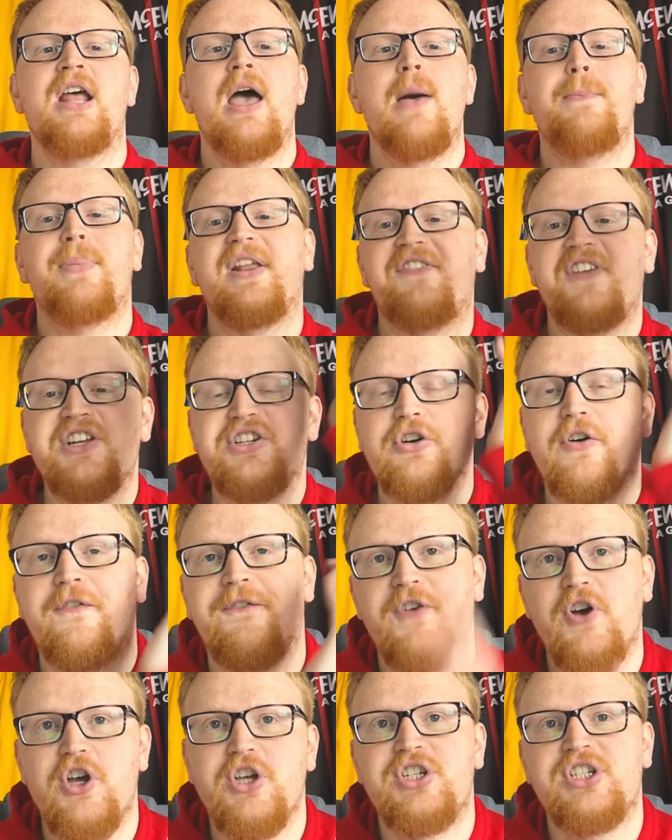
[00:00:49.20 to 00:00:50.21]
But if it's your
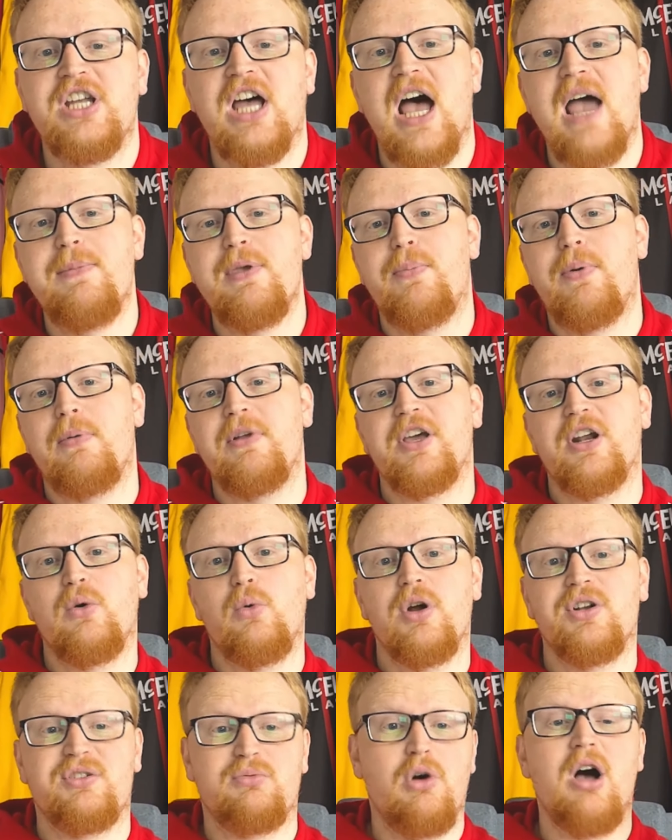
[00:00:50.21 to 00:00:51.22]
first time, you're probably going to
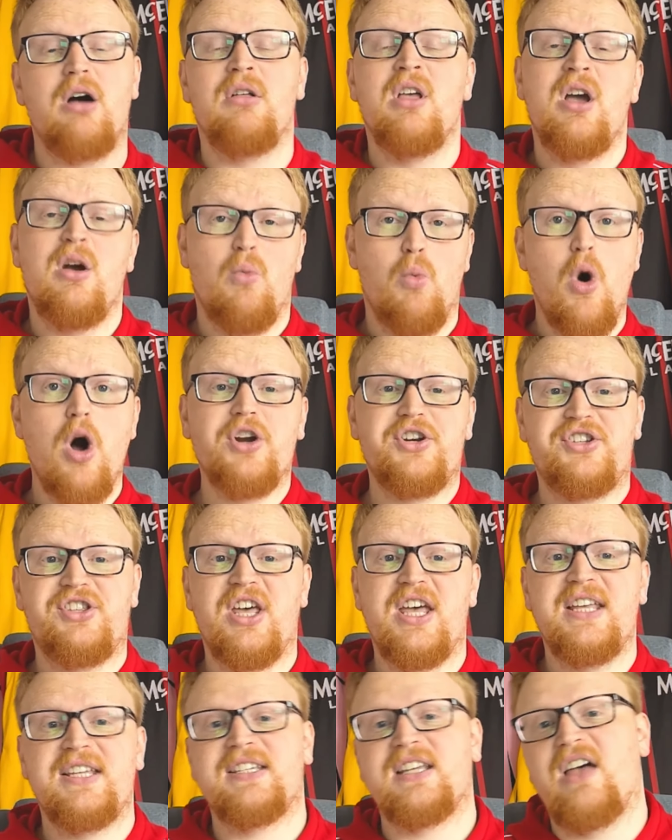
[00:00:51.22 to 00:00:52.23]
want to, well, watch
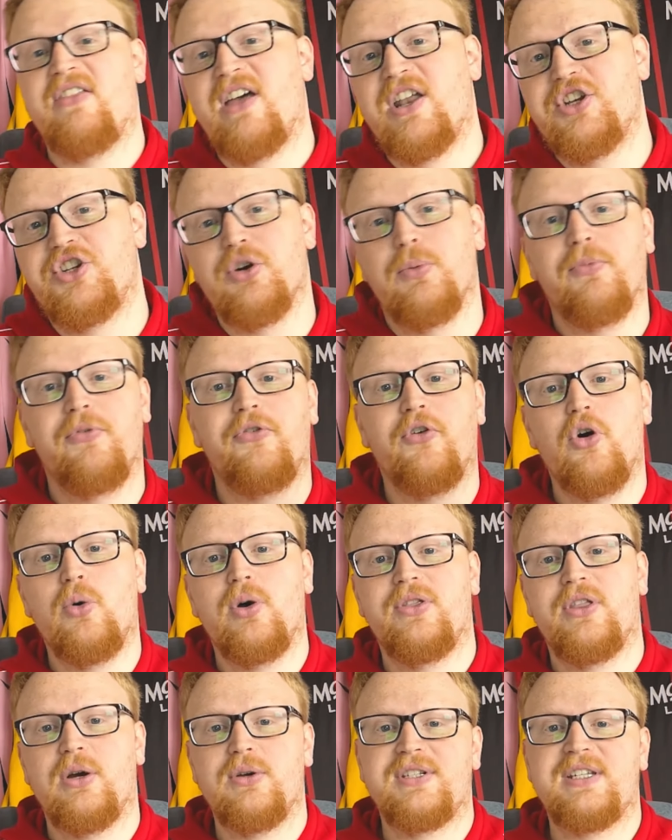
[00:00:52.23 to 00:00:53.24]
this and then jump
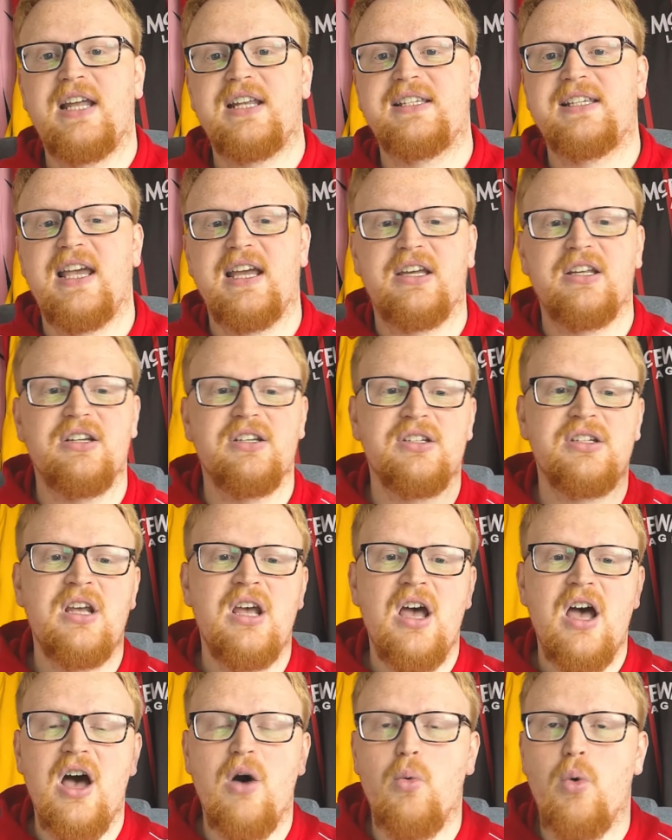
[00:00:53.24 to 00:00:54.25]
forward those 10 seconds
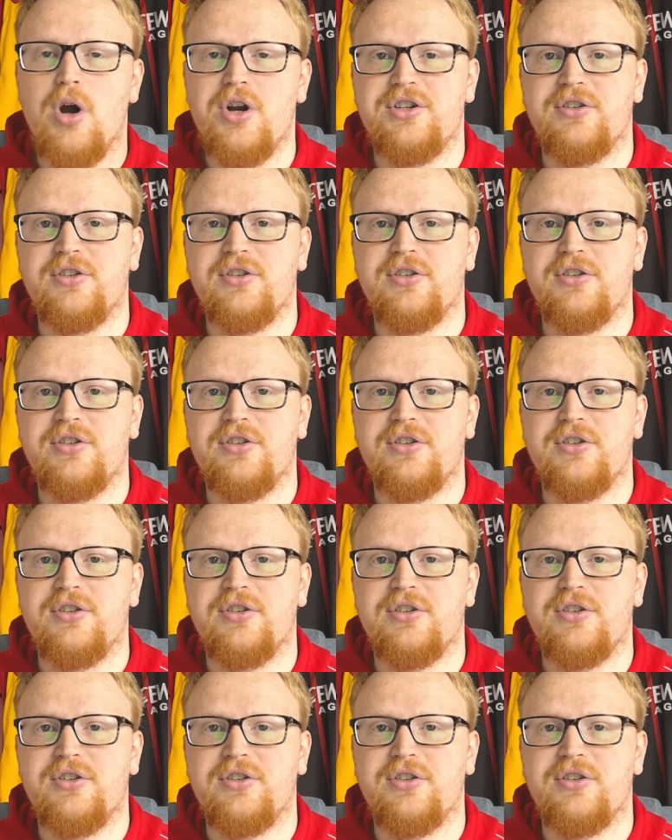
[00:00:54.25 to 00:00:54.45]
and watch the